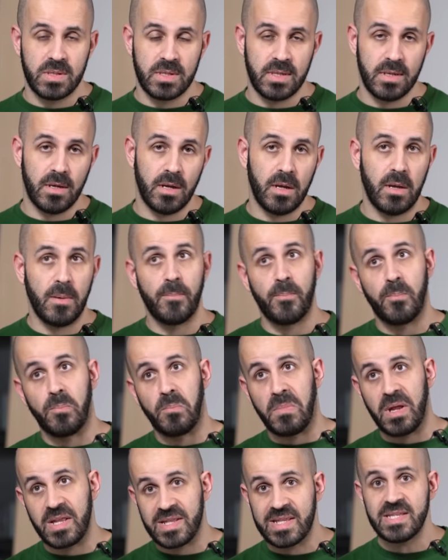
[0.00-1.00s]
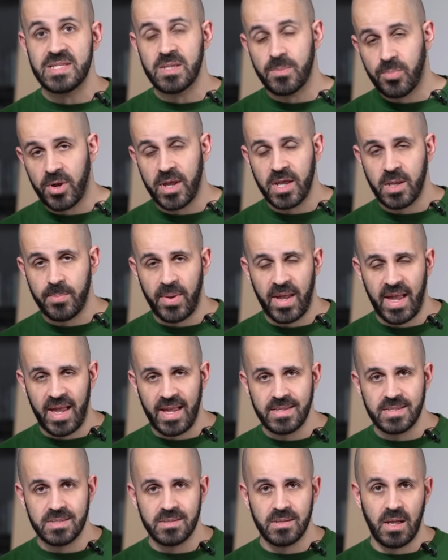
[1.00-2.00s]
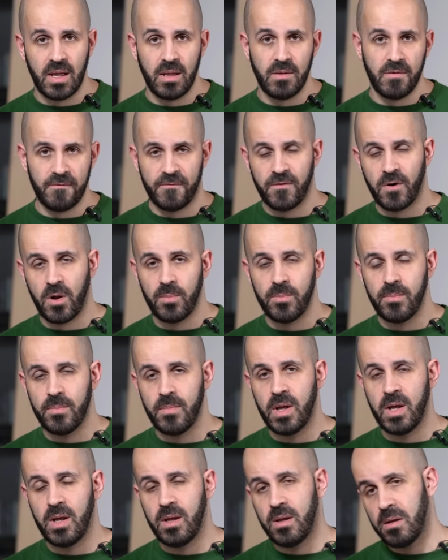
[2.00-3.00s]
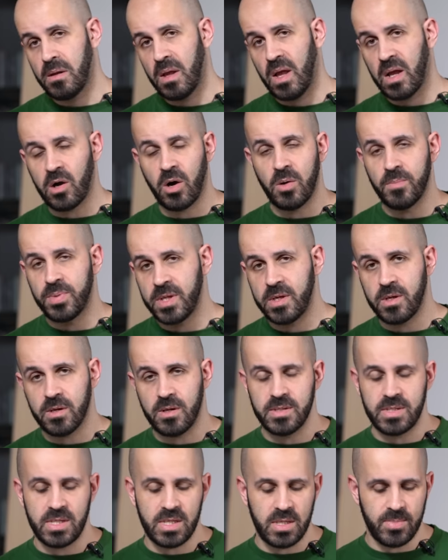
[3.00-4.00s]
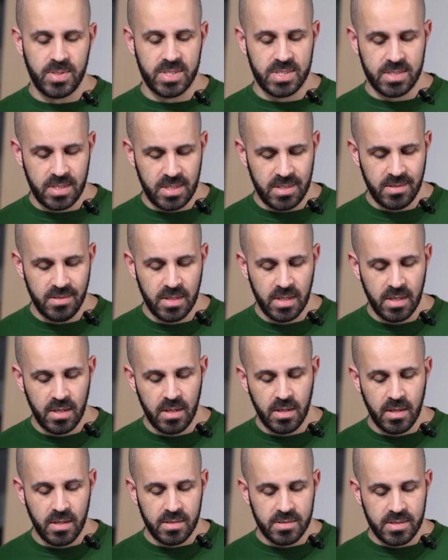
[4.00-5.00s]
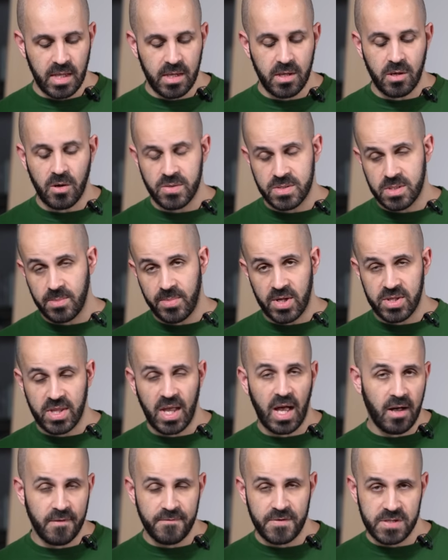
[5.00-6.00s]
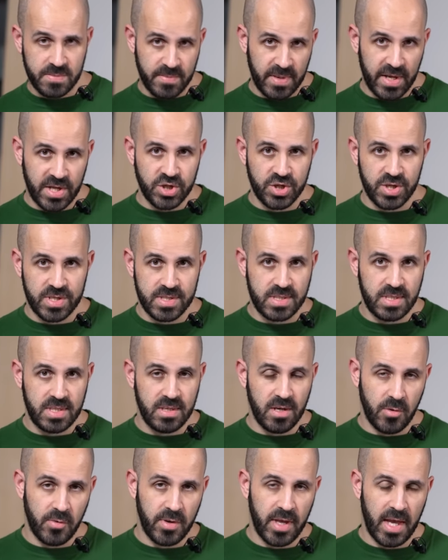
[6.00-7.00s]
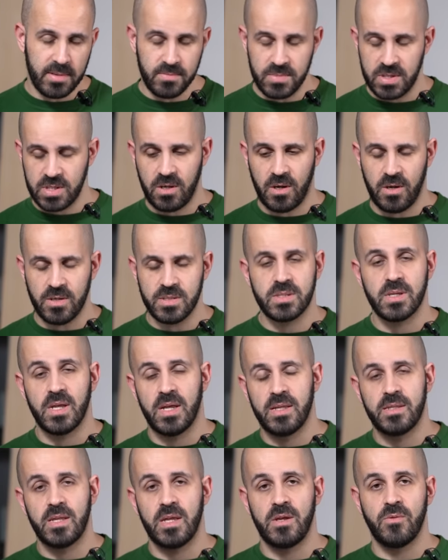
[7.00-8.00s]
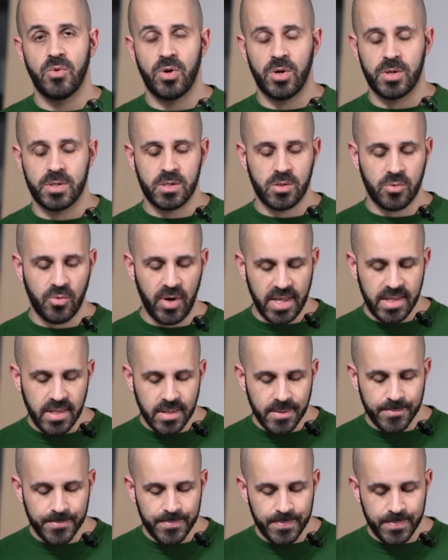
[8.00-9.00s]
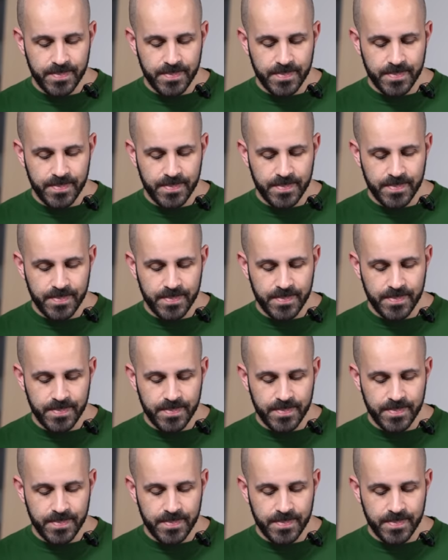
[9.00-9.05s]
the at least the brake pads from uh, a company called EBC. They cost about half as much as the OEMs cost and they worked great.